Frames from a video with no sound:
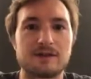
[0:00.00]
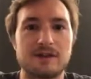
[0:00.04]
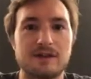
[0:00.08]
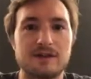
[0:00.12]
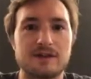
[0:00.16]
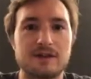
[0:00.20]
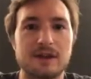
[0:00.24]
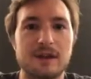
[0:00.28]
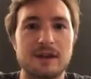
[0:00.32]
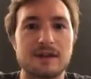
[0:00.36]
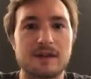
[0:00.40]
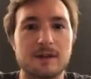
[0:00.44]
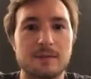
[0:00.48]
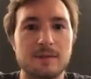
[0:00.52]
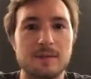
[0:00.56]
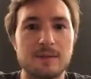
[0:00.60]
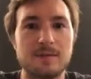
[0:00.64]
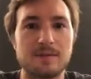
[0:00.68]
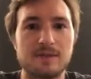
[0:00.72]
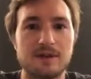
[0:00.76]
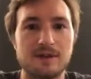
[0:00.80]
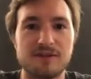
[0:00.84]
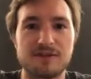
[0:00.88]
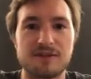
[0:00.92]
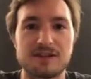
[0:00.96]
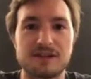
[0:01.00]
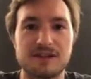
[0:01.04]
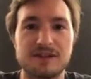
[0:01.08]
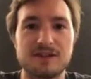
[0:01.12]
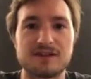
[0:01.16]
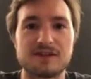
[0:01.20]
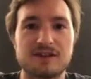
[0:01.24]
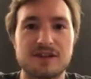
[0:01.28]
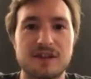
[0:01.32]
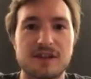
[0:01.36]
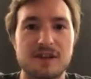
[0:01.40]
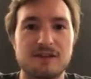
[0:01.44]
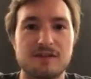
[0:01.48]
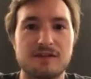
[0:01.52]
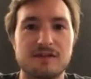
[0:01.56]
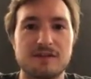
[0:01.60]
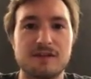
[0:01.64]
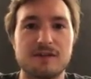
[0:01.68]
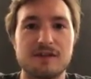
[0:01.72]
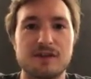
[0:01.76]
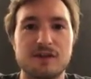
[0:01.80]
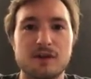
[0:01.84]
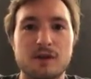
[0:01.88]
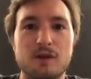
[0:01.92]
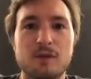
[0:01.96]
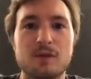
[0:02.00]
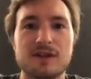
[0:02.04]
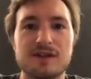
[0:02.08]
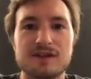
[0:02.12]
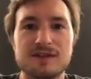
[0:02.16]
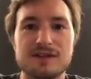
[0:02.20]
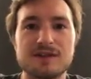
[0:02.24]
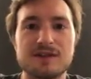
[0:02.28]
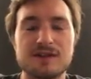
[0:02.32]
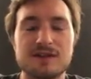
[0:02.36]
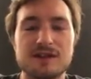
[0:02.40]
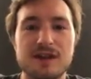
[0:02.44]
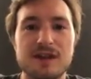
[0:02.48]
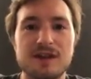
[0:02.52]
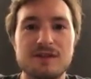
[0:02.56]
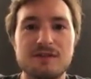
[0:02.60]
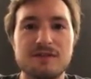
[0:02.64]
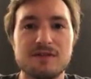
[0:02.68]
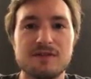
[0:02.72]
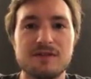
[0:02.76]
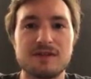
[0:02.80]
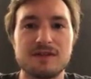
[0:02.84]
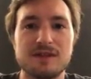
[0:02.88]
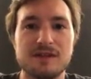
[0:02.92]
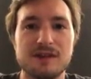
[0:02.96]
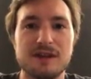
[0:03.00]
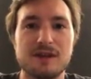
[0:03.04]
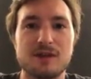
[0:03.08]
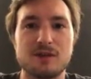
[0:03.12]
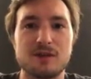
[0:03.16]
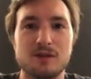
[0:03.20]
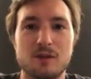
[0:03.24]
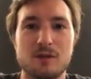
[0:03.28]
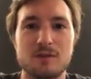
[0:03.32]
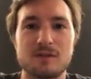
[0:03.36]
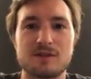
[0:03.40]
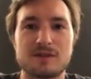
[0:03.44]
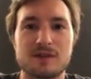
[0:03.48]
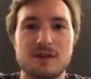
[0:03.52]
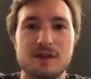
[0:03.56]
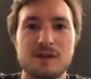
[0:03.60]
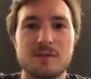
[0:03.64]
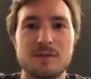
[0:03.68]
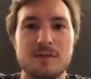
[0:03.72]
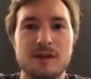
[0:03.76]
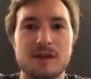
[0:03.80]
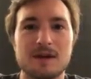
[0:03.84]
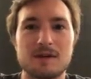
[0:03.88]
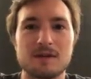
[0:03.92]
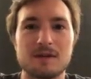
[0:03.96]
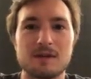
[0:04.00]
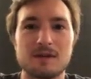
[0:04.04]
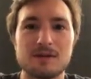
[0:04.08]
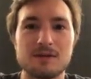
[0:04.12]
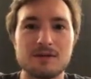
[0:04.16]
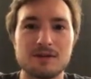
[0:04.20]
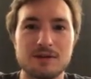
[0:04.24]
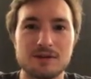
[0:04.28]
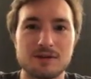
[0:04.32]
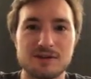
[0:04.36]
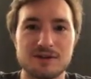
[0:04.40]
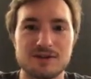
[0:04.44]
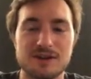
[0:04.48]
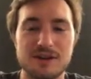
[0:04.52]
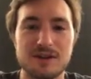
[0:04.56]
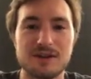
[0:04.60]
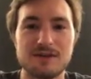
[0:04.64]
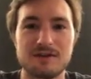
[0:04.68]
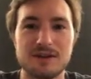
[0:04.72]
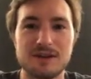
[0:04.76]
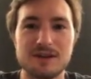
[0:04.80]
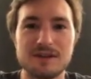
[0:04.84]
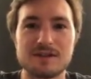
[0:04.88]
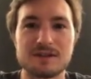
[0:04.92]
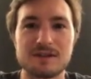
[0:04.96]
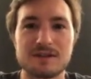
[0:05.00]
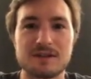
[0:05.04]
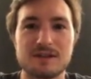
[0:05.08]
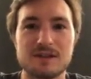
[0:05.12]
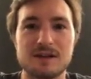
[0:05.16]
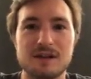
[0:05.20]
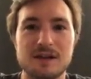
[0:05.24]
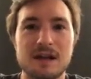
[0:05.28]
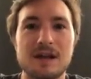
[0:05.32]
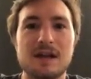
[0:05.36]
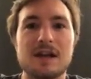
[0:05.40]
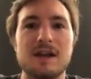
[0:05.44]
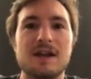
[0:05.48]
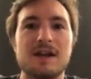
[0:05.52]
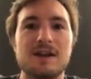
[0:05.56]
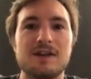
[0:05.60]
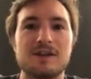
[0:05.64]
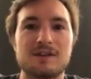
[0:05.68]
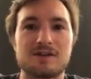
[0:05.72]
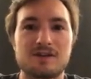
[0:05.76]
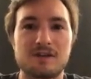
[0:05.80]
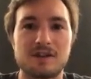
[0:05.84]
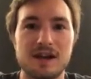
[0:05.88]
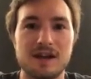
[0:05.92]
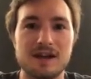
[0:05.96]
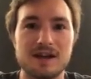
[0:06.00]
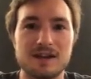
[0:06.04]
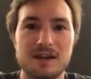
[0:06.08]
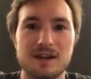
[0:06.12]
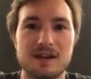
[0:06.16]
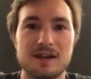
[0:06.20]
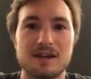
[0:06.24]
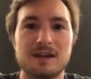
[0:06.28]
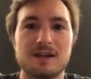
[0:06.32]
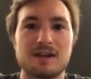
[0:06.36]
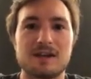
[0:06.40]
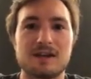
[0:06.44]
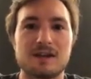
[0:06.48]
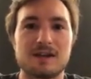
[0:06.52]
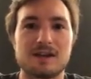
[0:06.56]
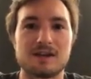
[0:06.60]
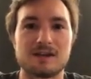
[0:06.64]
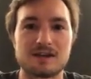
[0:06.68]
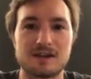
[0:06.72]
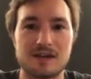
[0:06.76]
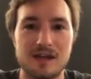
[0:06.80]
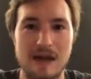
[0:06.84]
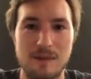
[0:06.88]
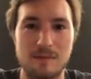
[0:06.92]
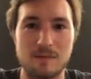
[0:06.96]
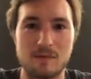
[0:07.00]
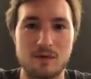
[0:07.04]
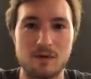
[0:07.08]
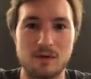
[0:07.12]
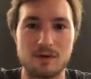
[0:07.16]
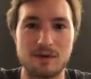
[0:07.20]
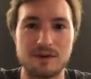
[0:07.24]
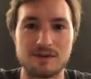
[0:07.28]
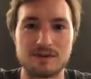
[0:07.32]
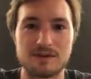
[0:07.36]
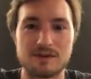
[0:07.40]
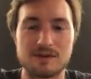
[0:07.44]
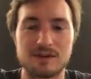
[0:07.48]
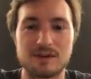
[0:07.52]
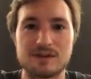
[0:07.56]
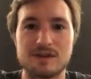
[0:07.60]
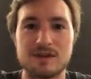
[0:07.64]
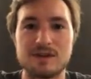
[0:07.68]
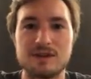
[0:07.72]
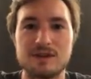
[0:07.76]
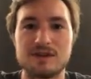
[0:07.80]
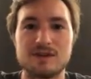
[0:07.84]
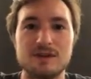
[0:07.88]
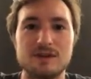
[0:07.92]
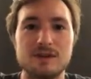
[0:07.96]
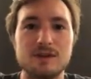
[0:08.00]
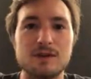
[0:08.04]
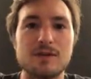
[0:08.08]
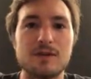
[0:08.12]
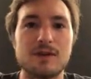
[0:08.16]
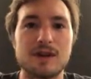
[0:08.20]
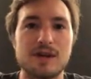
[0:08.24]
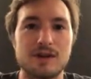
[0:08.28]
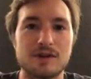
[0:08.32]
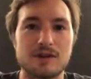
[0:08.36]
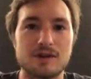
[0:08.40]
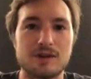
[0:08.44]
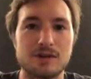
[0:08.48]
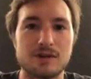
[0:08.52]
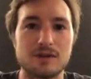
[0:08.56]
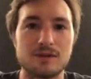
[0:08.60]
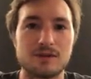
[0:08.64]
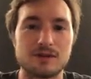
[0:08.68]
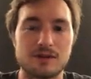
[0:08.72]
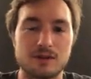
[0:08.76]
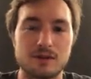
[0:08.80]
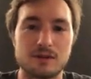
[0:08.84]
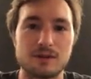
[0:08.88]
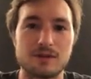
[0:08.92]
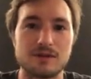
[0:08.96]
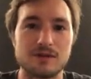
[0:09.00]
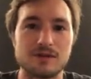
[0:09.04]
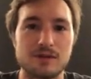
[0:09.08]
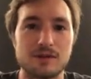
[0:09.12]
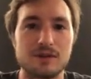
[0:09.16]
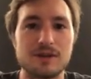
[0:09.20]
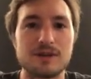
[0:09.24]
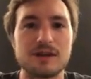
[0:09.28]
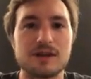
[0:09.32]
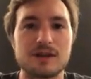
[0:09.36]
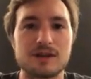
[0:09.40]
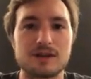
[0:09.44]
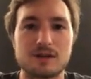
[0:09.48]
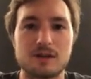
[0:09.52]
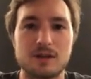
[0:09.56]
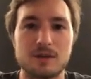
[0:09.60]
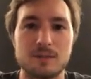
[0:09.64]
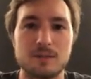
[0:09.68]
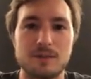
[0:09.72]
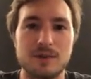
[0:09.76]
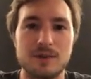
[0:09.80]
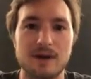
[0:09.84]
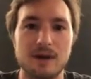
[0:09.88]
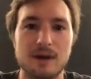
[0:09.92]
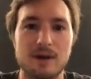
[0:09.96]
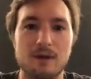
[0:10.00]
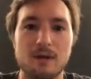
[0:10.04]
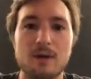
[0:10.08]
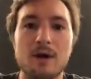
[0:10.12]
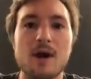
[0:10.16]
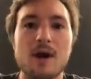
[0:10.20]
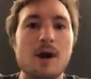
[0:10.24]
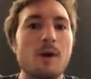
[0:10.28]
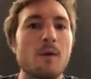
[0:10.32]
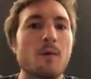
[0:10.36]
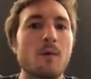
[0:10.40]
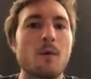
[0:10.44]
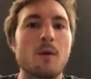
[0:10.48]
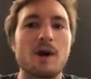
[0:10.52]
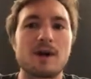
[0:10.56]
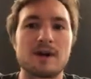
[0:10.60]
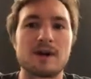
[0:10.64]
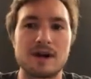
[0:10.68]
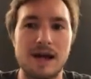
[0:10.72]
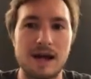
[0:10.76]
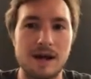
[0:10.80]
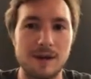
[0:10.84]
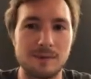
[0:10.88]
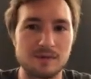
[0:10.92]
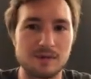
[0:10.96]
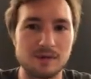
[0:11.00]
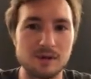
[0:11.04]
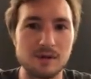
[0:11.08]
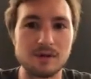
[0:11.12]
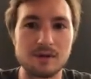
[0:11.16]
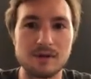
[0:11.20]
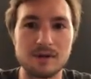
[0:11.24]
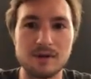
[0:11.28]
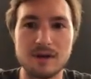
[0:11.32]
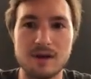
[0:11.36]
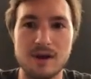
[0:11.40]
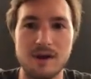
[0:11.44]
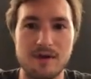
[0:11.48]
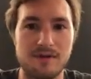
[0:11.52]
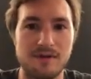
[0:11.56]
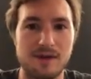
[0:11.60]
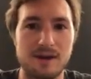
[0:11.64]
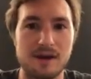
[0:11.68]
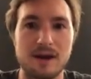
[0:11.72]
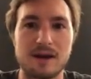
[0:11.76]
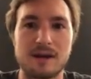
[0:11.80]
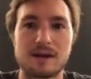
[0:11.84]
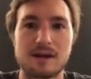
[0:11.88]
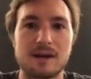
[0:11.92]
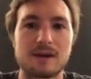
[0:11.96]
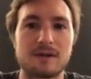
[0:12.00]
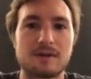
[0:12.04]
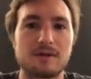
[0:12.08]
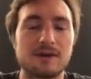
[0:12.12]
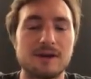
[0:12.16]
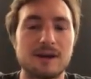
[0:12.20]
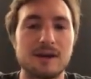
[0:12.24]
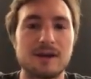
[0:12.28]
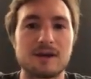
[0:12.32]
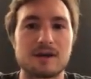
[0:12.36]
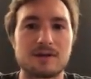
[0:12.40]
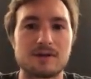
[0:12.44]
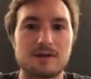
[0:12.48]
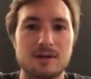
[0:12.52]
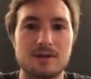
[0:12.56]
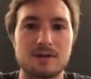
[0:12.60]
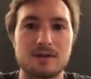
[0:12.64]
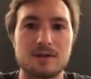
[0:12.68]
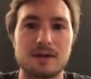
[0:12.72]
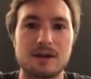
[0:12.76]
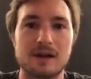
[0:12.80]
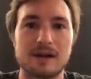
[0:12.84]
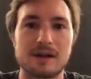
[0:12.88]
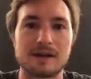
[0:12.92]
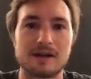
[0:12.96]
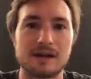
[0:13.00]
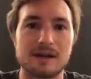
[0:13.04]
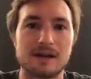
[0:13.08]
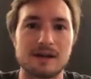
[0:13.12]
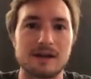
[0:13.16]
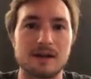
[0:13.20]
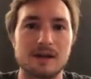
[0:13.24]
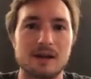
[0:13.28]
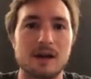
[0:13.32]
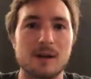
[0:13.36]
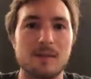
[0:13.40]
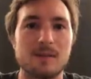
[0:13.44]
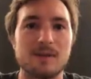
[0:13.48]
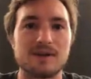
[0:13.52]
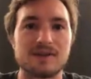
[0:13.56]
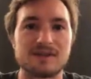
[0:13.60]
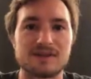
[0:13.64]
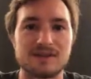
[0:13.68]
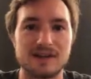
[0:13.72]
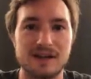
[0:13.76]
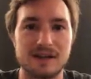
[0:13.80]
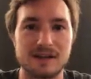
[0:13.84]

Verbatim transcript: a trust line can be perfectly safe. You know what isn't safe? You know what's going to make you lose your savings? Trading scam coins. These new issue tokens on the XRPL worth absolutely nothing. I can create a token like that in a couple of